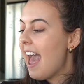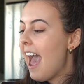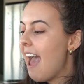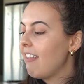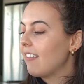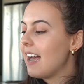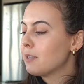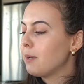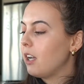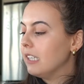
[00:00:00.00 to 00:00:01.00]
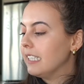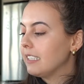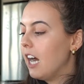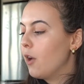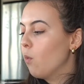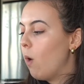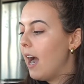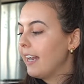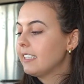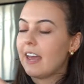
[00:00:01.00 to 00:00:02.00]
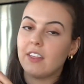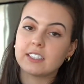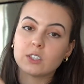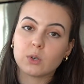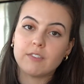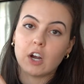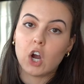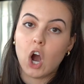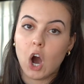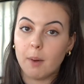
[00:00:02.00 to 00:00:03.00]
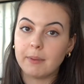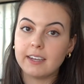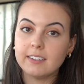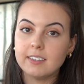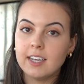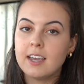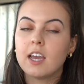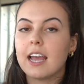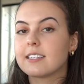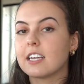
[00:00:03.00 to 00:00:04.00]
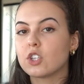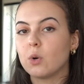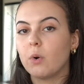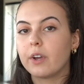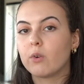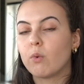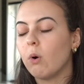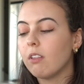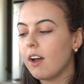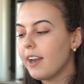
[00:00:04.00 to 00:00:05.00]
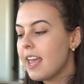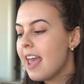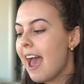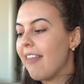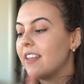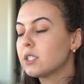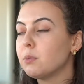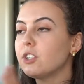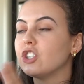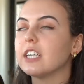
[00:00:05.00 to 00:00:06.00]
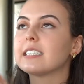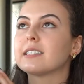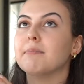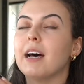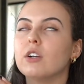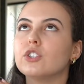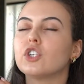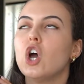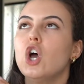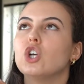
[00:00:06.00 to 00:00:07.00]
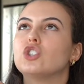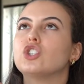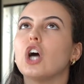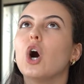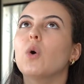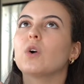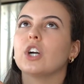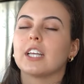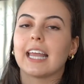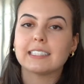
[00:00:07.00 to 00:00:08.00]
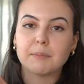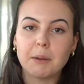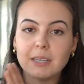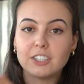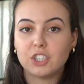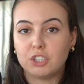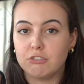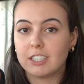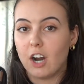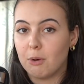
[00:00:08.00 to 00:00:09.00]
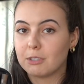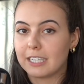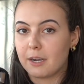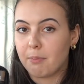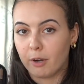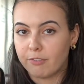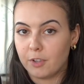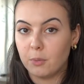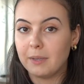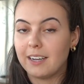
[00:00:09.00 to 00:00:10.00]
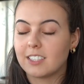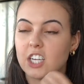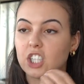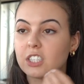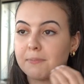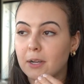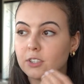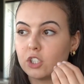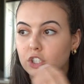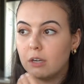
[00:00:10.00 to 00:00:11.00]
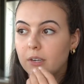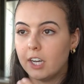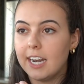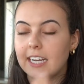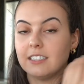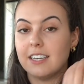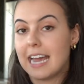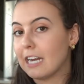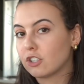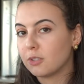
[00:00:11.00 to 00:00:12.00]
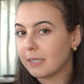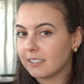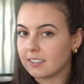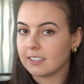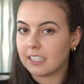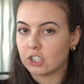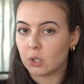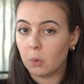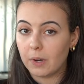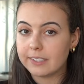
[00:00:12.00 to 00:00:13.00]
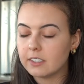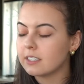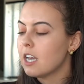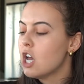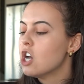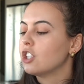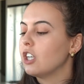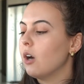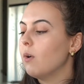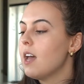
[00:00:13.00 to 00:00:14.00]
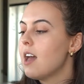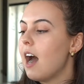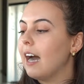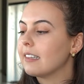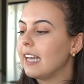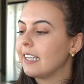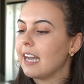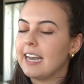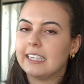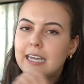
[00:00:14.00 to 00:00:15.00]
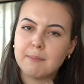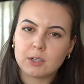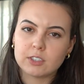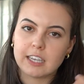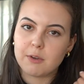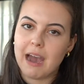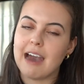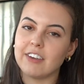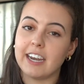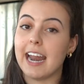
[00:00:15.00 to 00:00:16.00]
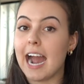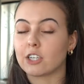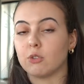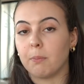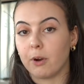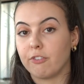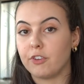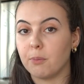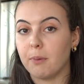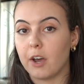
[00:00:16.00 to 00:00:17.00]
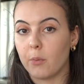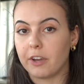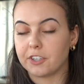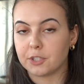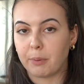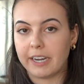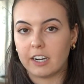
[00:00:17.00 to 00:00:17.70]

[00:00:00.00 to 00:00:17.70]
And then last but not least, Unwind. And this is sort of a calming essential oil roll-on. And this one just smells so good. Like, sometimes I just use it almost like a perfume because it just smells so good, and it's natural because it's essential oils. So unlike any chemicals that you have in an actual perfume bottle while you're spraying it